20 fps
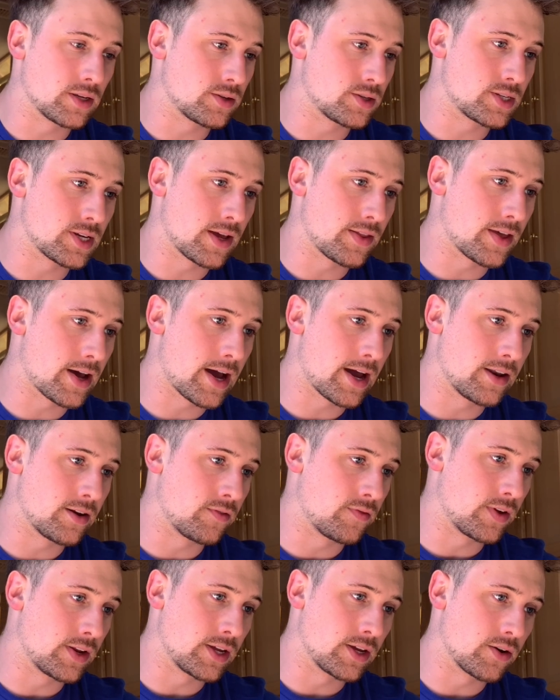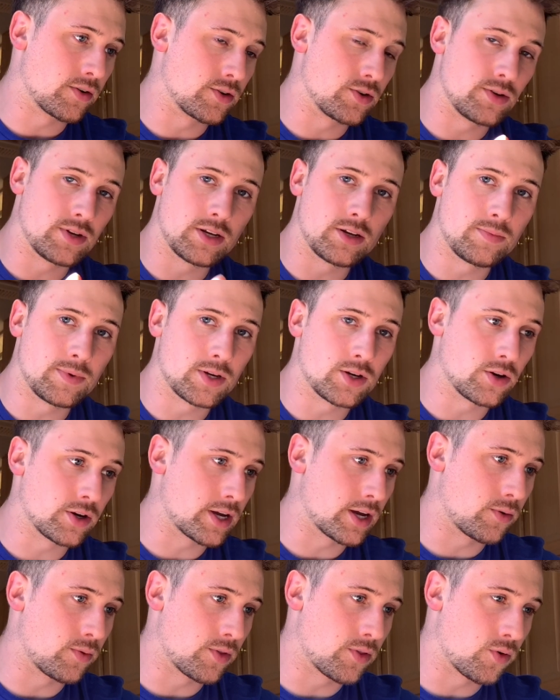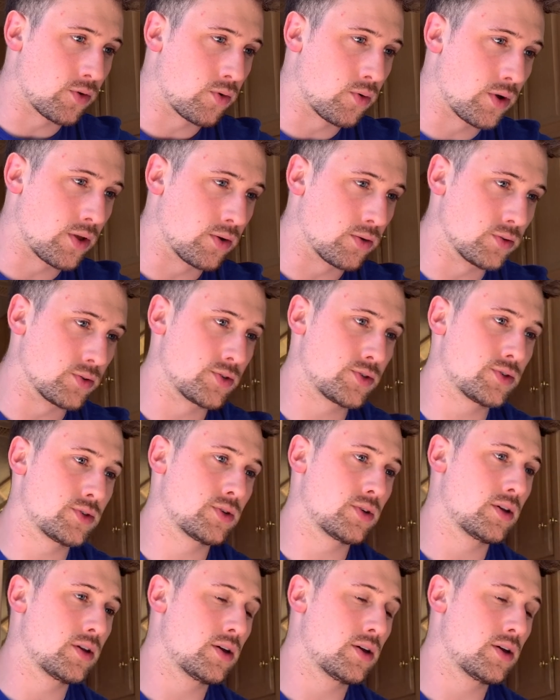said that in a video. You need to be cooking with oils.